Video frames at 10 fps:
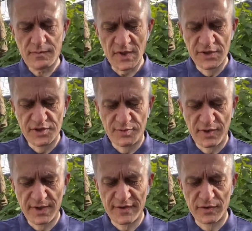I should
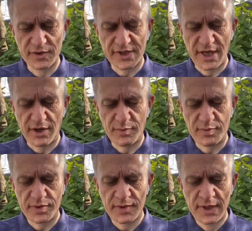probably have looked that
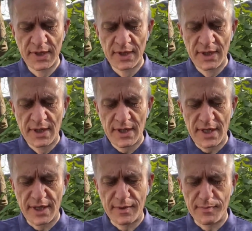
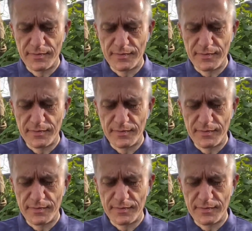up